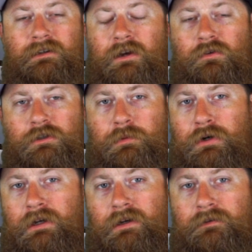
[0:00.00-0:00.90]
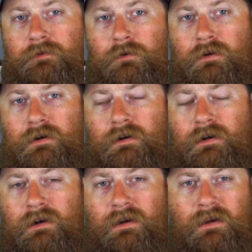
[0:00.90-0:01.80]
general is pretty good for
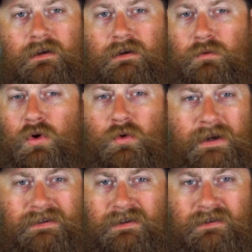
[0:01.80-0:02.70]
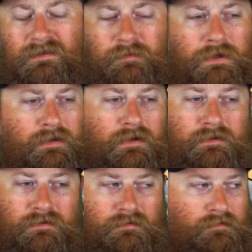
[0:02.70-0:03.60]
roll racing, but
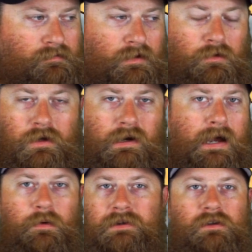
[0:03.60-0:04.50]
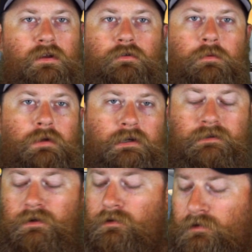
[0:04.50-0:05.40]
there's good highways all over the place.
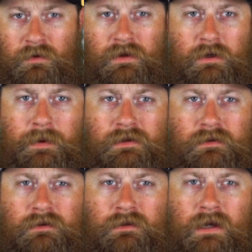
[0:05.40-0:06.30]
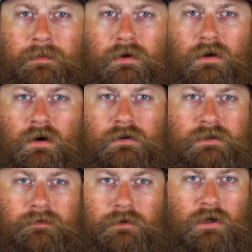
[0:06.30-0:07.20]
So it really depends on the type of car
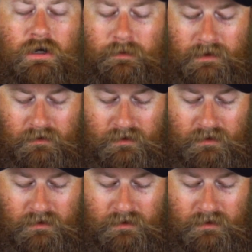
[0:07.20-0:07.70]
stuff you're talking about.